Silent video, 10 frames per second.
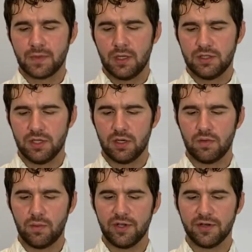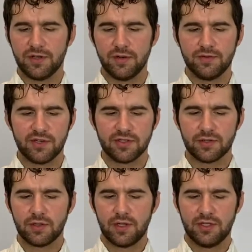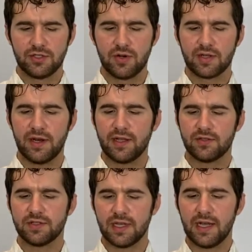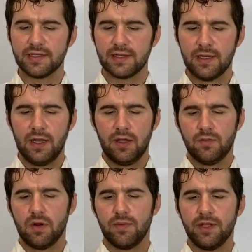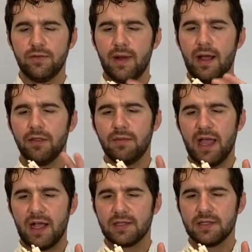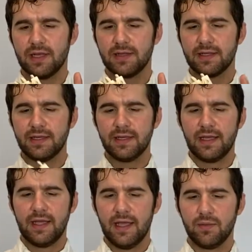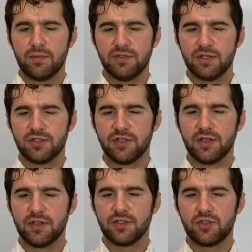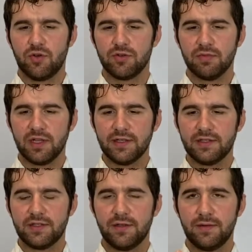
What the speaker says: So what we could do is we can construct an exercise where we round the back slightly and we position the shoulder blades